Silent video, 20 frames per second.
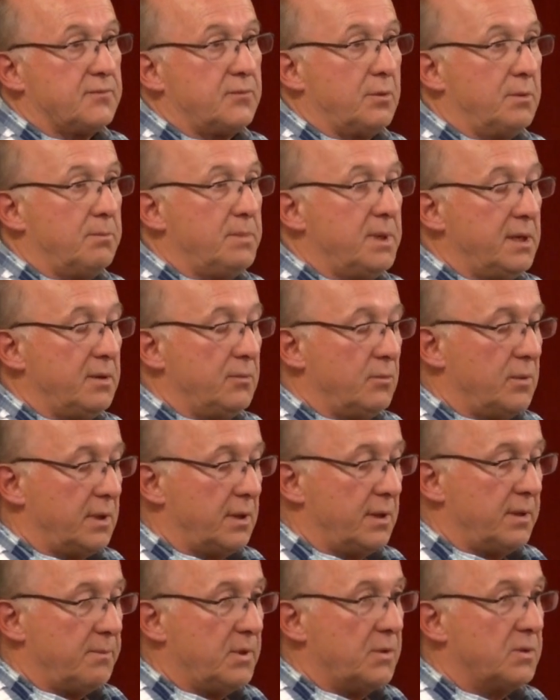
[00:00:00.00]
for being one
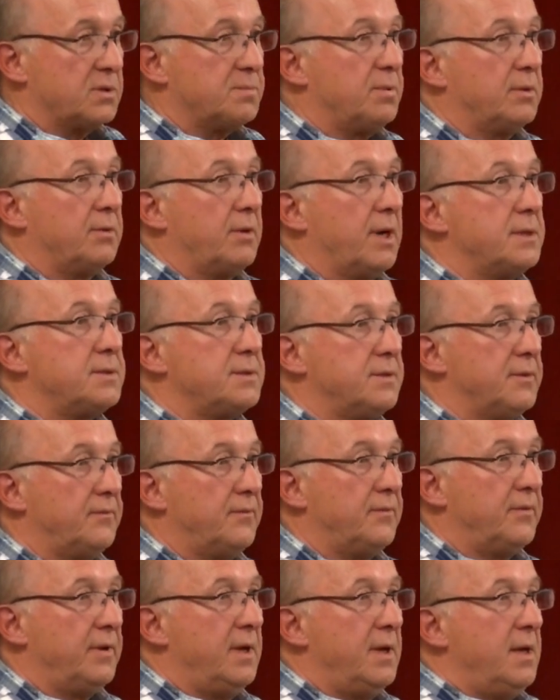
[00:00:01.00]
of the most
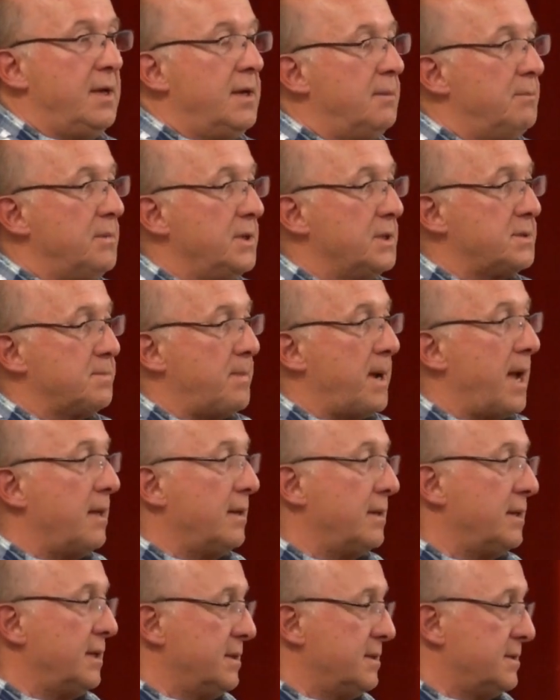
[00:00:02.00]
progressive
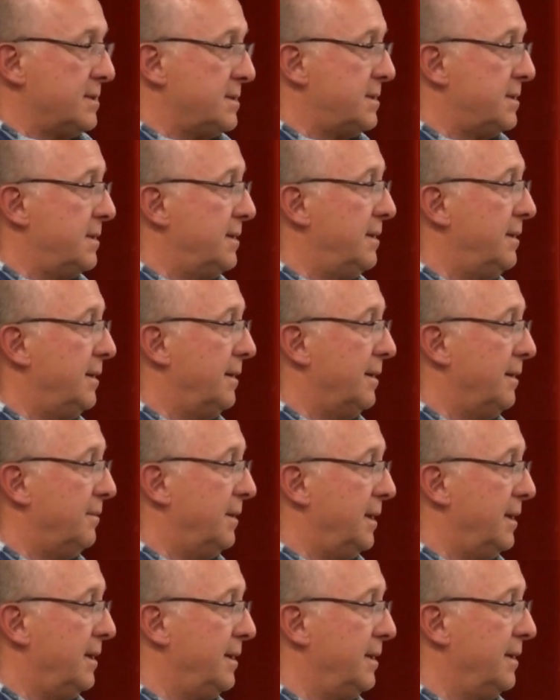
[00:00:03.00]
municipalities
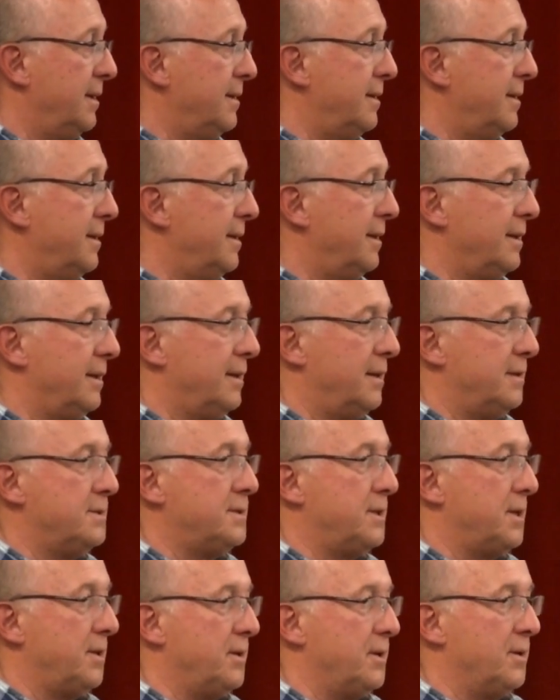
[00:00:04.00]
in
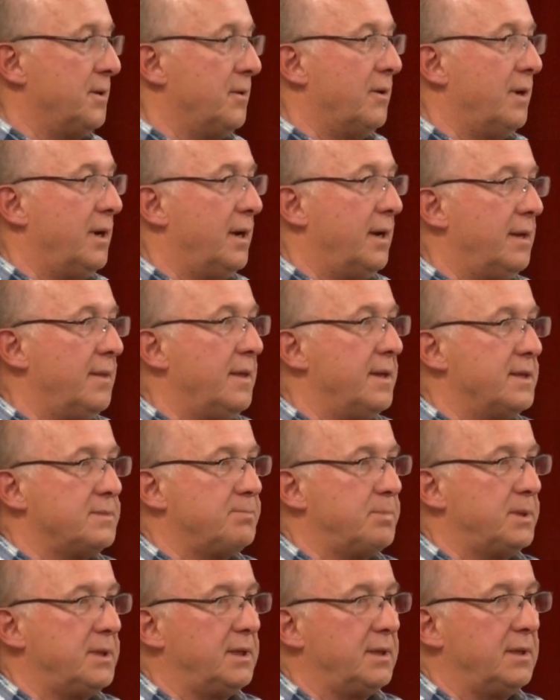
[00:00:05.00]
Ontario on this
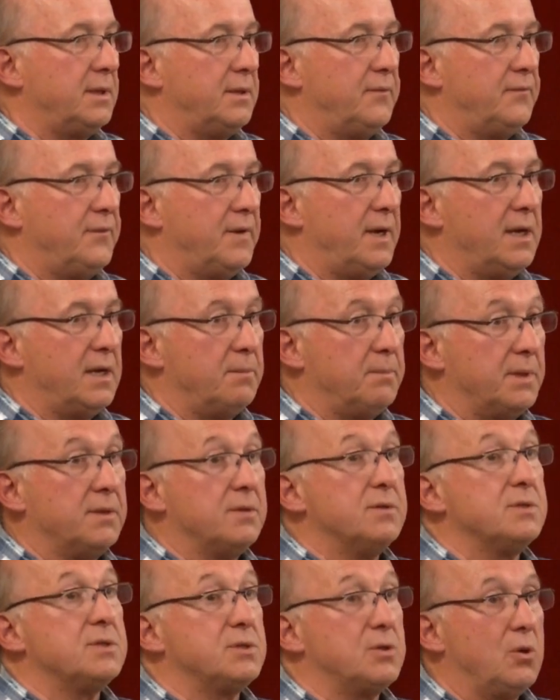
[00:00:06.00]
particular file, but
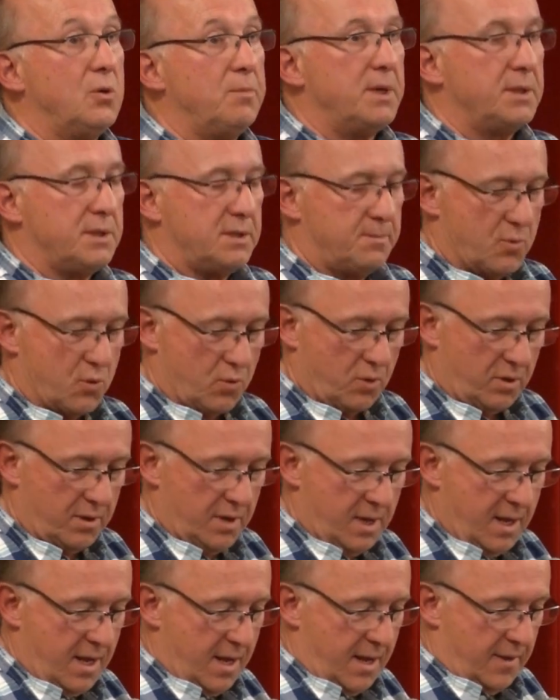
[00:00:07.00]
there's so much
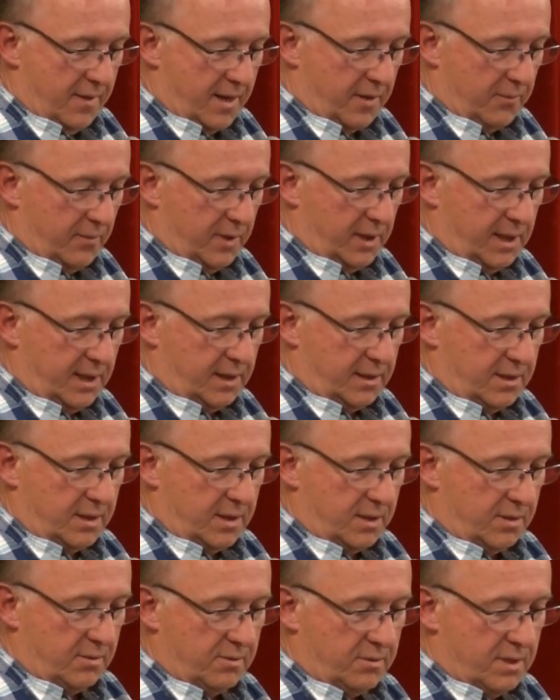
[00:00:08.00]
more that we need to
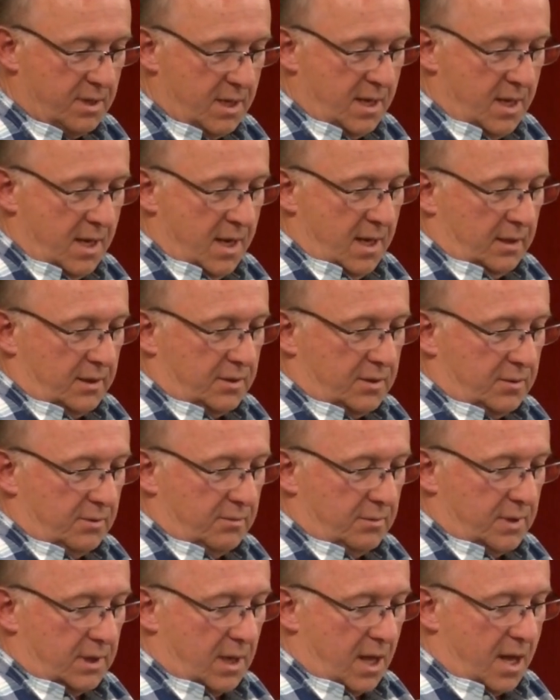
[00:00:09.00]
do to
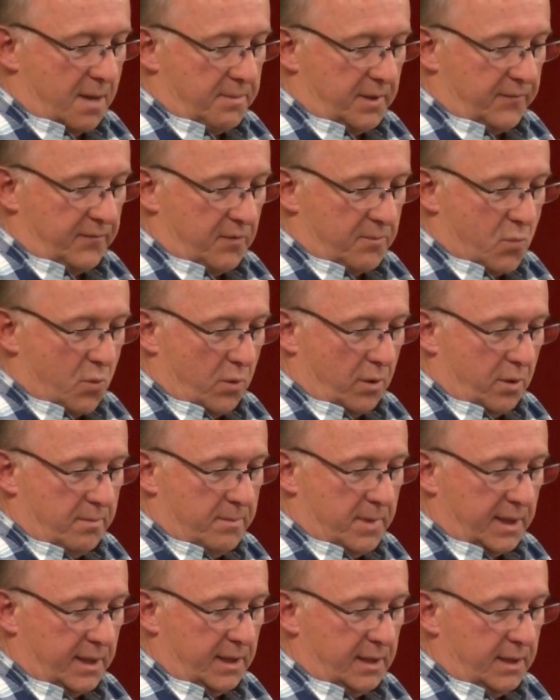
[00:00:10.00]
lobby for more
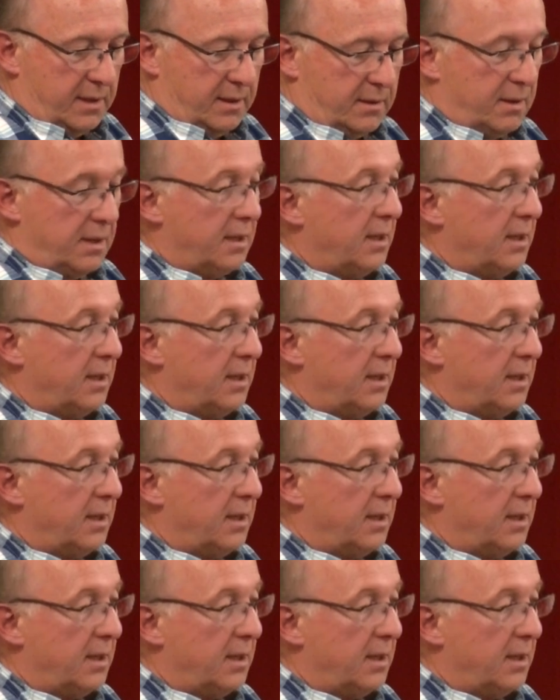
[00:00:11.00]
money,